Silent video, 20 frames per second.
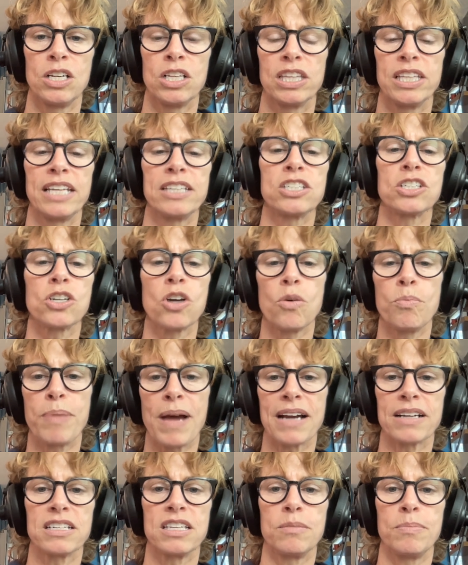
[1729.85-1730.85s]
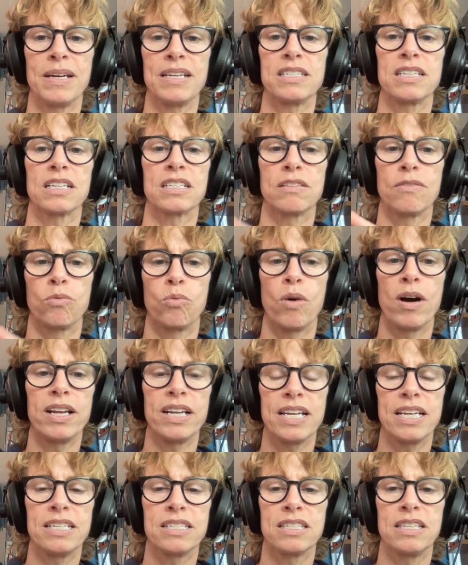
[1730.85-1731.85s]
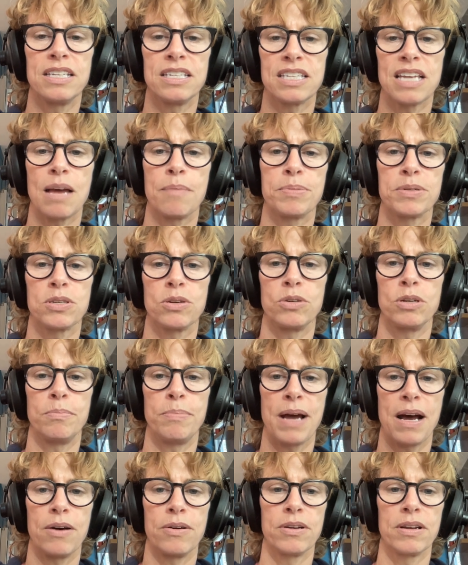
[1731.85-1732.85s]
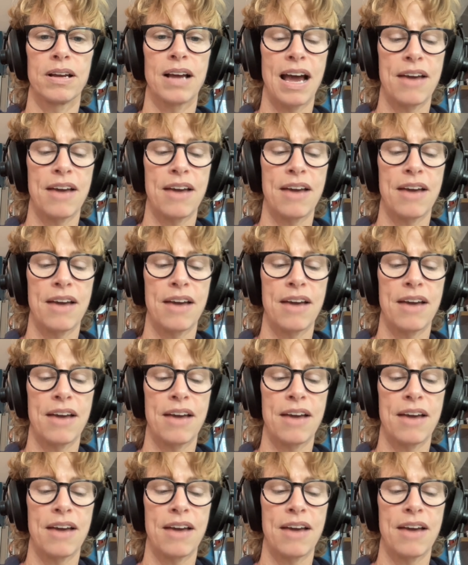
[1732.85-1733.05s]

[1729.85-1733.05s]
Let's go back to the basics of what is this episode about?